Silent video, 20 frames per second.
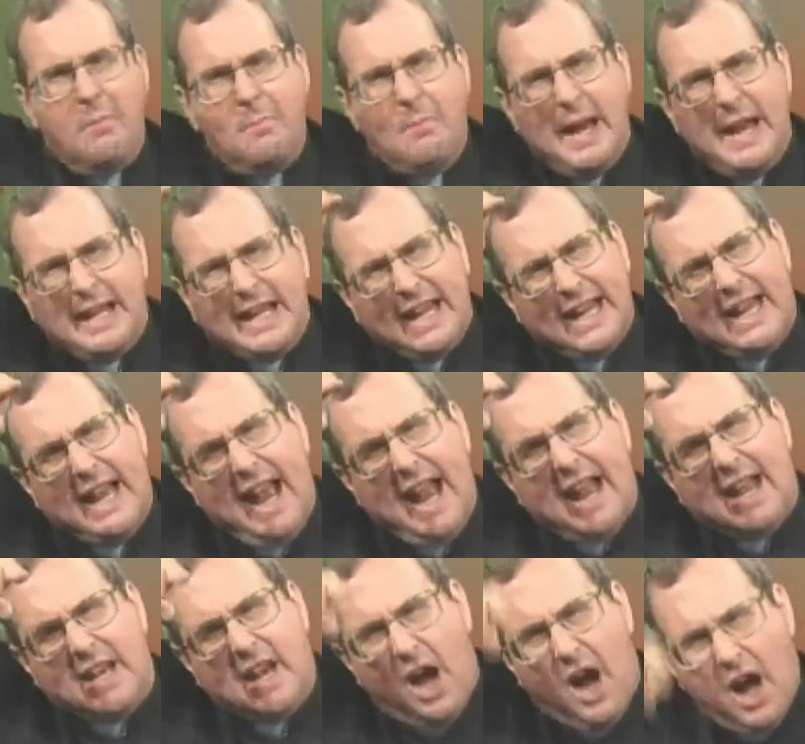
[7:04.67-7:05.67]
making
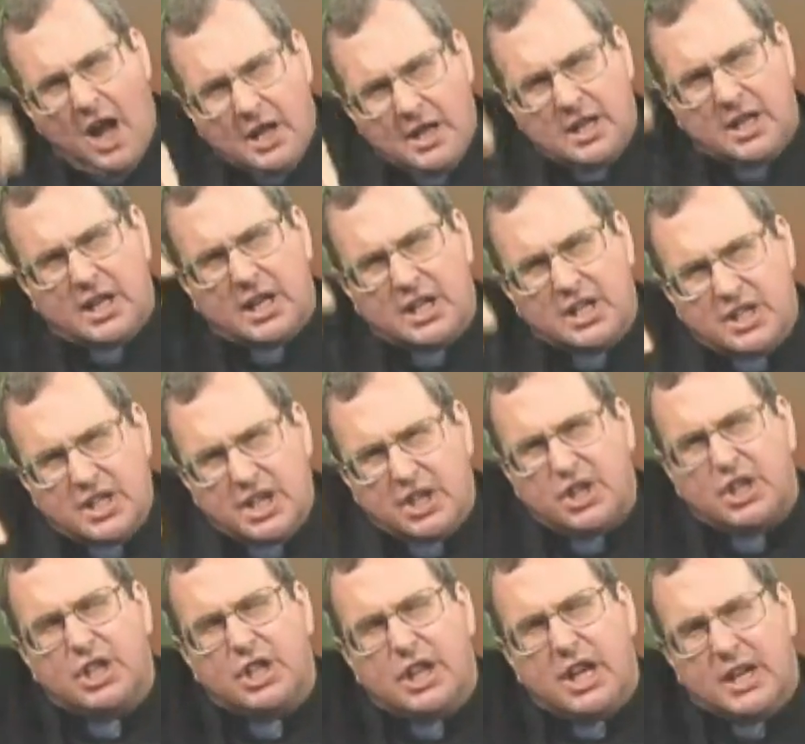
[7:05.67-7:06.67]
an
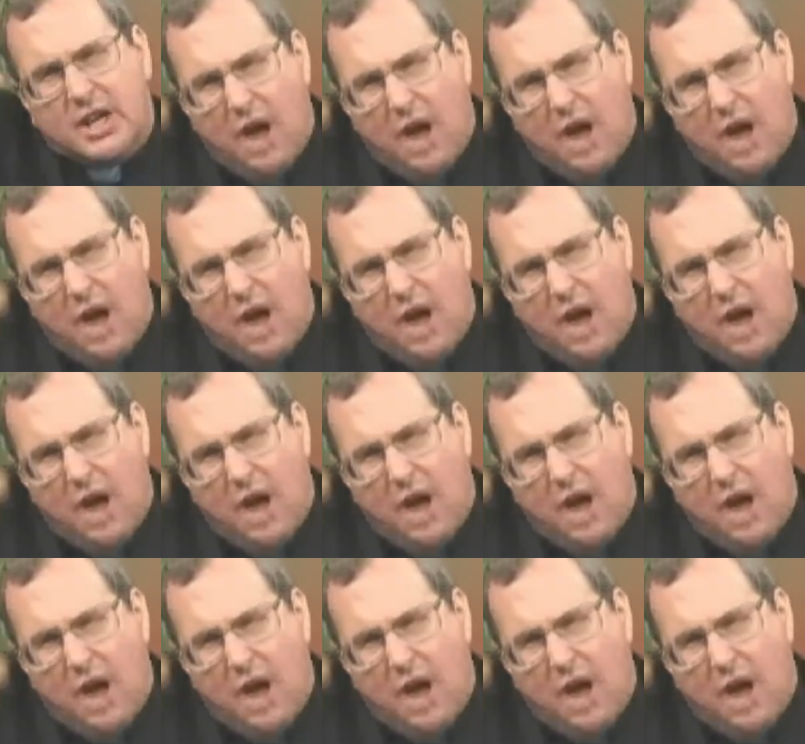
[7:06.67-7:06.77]
unconditioned